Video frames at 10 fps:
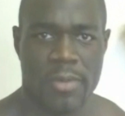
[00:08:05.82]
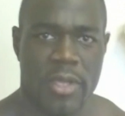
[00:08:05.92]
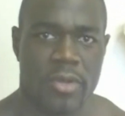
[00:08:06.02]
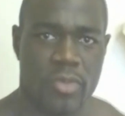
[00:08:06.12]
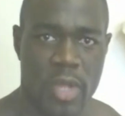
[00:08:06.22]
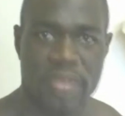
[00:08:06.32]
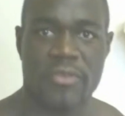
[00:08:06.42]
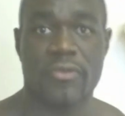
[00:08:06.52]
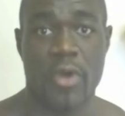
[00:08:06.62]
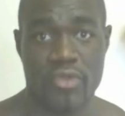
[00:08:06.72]
player, as well as
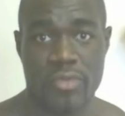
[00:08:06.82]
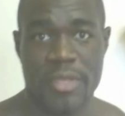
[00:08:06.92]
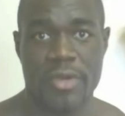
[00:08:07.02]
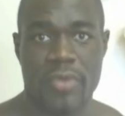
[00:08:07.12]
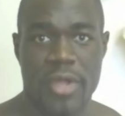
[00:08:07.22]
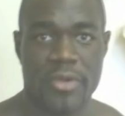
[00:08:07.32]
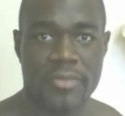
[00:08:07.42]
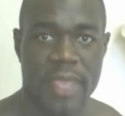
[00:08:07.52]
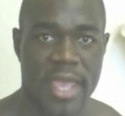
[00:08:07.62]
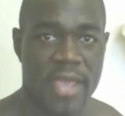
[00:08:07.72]
a four hundred meter
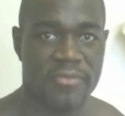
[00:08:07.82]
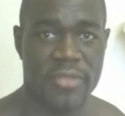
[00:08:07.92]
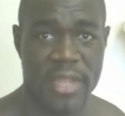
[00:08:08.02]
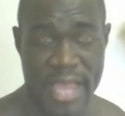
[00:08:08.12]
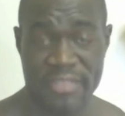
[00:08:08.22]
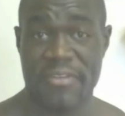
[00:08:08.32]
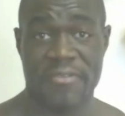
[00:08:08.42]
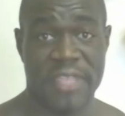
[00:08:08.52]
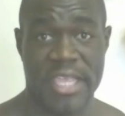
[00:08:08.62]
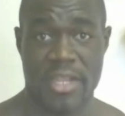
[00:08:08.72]
runner, and for the last
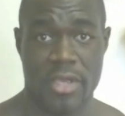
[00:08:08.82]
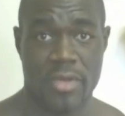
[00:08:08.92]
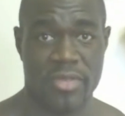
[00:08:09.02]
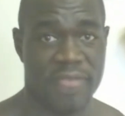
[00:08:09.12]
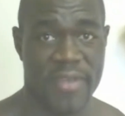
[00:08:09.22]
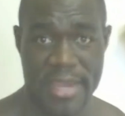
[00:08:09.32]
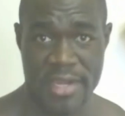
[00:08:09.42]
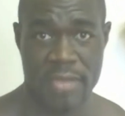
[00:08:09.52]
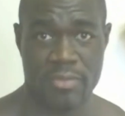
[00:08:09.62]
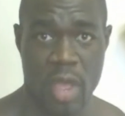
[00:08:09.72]
fifteen years I've had
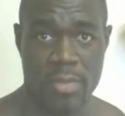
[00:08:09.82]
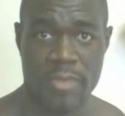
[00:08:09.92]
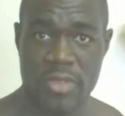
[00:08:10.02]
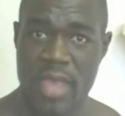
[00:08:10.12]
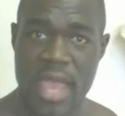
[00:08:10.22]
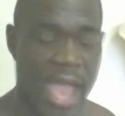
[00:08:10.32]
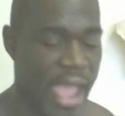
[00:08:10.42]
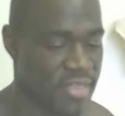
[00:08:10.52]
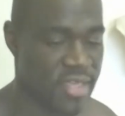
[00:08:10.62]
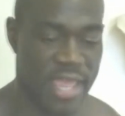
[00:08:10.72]
knee problems.
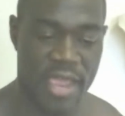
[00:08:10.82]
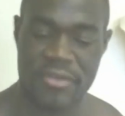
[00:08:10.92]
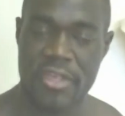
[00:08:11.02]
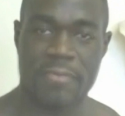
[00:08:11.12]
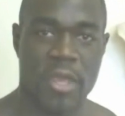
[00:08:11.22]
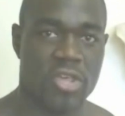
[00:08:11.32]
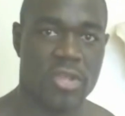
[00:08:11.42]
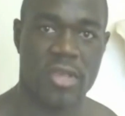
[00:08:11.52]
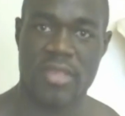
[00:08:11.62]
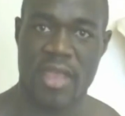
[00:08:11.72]
I've seen every
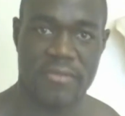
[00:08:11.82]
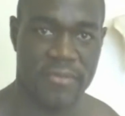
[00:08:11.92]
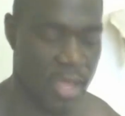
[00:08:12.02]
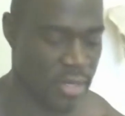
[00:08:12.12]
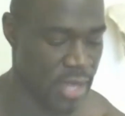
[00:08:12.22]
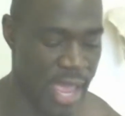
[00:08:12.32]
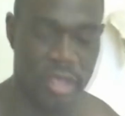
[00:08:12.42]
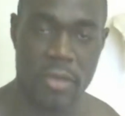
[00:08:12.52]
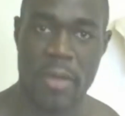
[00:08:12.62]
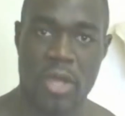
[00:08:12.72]
specialist. I've gotten
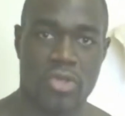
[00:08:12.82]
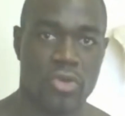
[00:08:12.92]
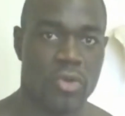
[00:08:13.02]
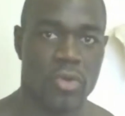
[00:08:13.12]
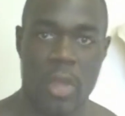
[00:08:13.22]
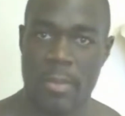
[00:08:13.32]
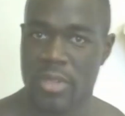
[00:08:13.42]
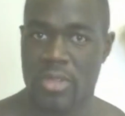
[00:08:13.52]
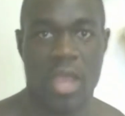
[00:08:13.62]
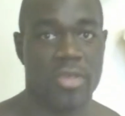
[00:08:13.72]
acupuncture,
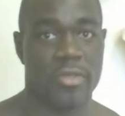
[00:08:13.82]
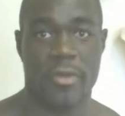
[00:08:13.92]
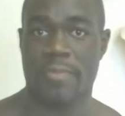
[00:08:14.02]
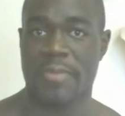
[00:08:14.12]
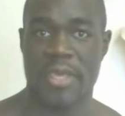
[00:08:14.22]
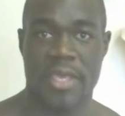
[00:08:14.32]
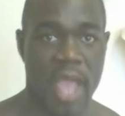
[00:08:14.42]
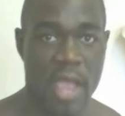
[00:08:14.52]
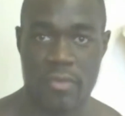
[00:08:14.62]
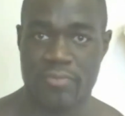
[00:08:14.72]
massage therapy,
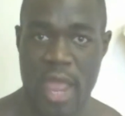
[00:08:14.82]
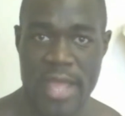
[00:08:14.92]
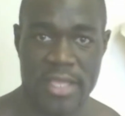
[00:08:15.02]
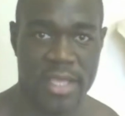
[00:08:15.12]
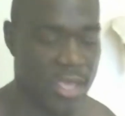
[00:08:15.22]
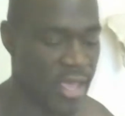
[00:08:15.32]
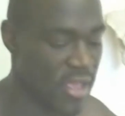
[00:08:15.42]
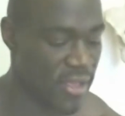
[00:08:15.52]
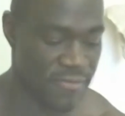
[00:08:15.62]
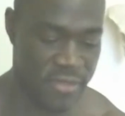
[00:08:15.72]
chiropractic,
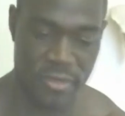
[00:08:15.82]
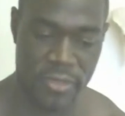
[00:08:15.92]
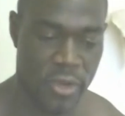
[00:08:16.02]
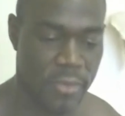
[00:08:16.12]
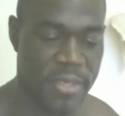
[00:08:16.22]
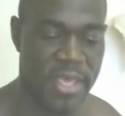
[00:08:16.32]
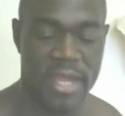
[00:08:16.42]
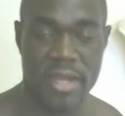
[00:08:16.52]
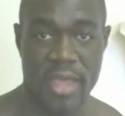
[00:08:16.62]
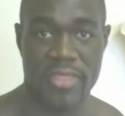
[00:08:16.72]
physiotherapy,
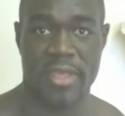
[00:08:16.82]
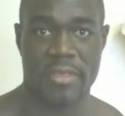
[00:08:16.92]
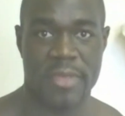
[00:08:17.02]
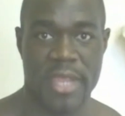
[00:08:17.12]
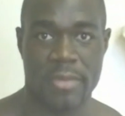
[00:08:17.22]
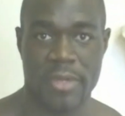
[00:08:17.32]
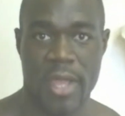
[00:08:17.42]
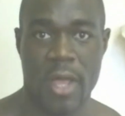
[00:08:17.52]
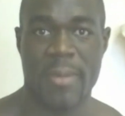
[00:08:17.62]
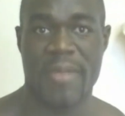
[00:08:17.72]
and nothing has been able to
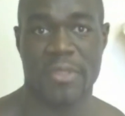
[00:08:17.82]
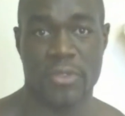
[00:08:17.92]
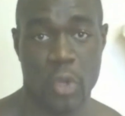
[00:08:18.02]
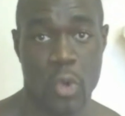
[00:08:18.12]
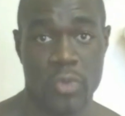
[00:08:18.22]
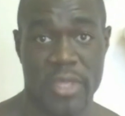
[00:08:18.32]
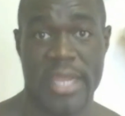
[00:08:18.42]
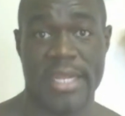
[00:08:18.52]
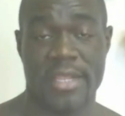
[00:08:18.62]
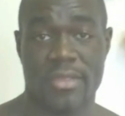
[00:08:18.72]
help. I've been told that
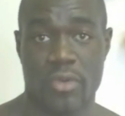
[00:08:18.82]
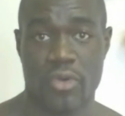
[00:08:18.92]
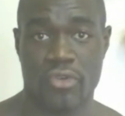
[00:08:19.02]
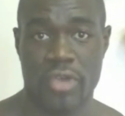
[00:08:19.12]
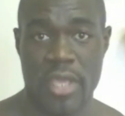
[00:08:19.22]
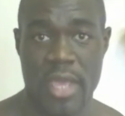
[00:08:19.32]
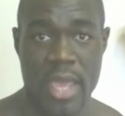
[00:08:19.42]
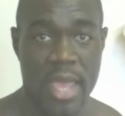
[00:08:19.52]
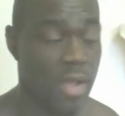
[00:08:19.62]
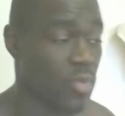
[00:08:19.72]
I need surgery.
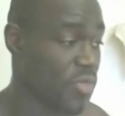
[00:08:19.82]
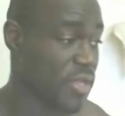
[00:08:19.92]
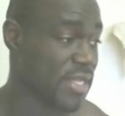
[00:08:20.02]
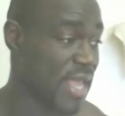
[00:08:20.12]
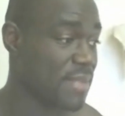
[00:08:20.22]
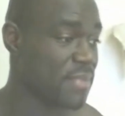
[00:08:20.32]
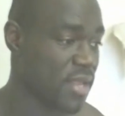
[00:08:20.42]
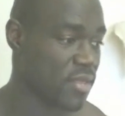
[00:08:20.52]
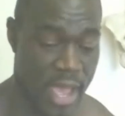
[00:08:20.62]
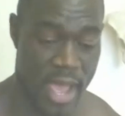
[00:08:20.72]
Within ten
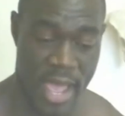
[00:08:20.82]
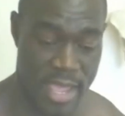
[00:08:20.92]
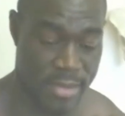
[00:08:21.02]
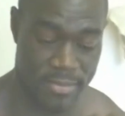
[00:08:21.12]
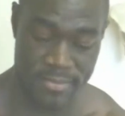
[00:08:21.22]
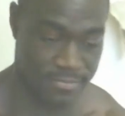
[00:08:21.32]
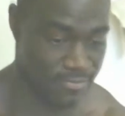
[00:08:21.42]
minutes I am